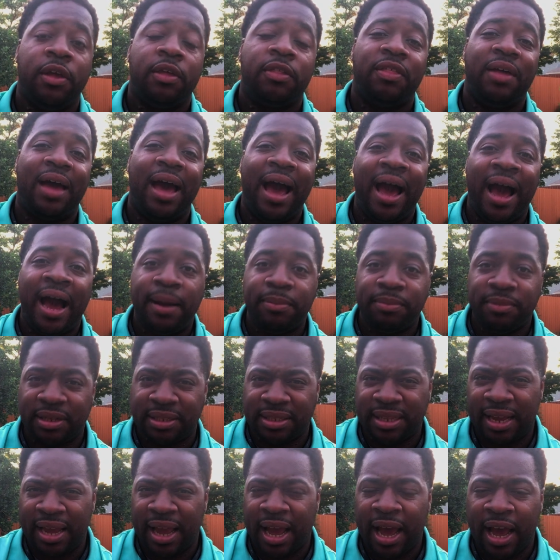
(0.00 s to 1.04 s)
The app
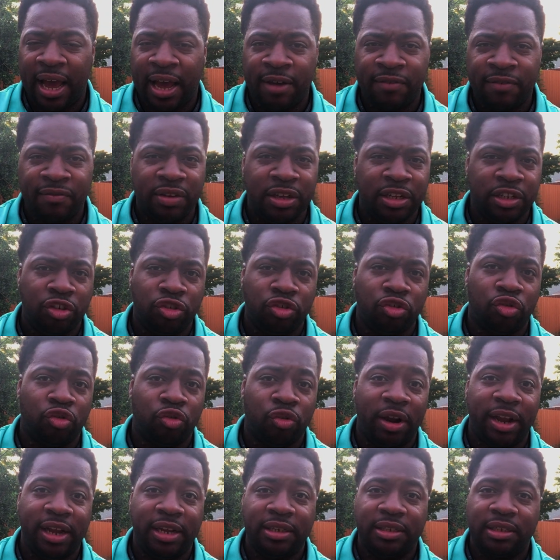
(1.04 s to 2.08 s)
that they have is
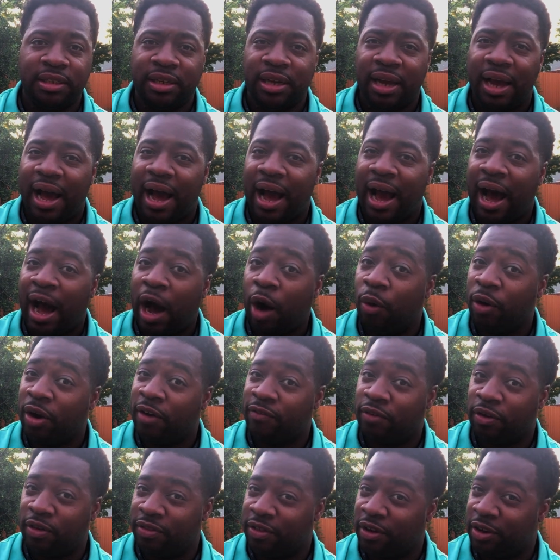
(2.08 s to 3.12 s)
great.
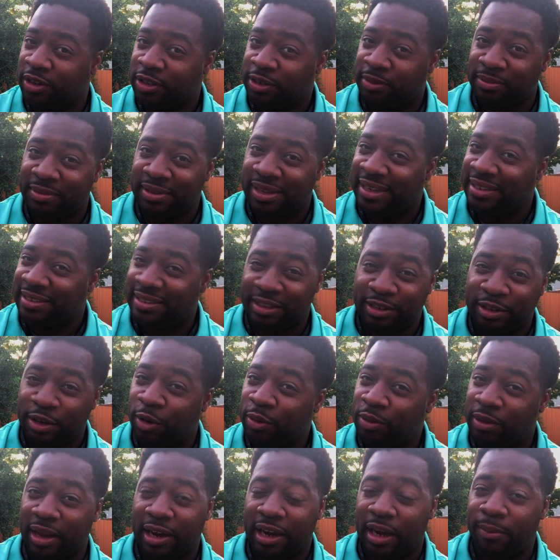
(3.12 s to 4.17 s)
However, there are some things I
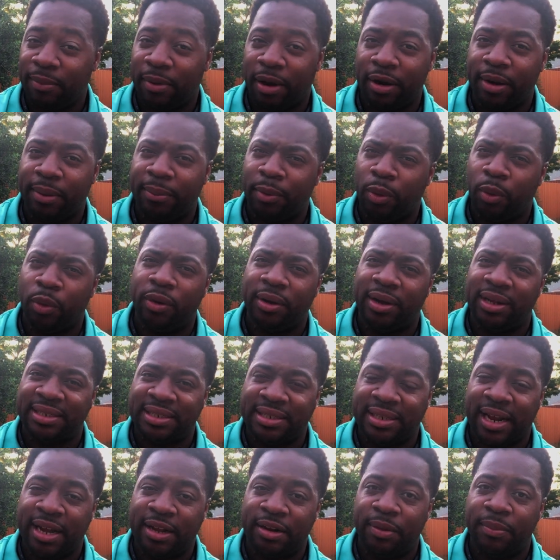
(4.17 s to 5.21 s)
don't like about it, but we'll get
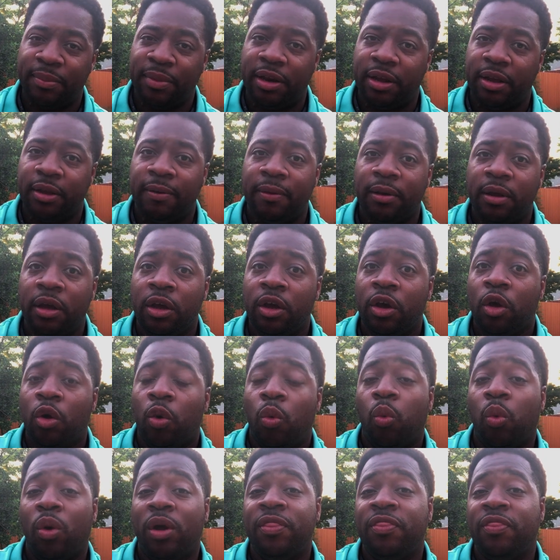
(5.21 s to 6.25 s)
to that in a minute.
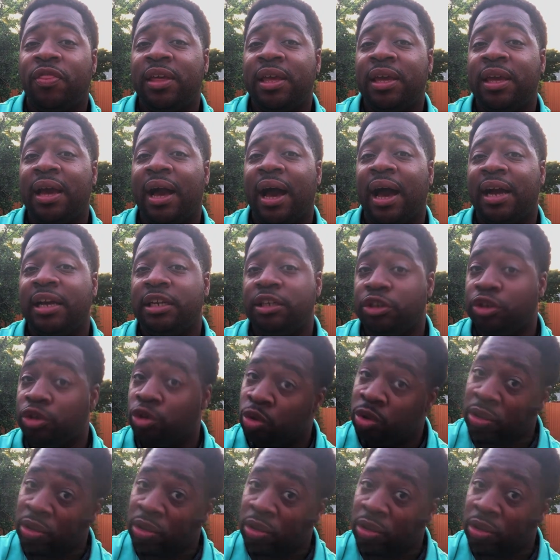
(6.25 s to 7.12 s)
One thing I do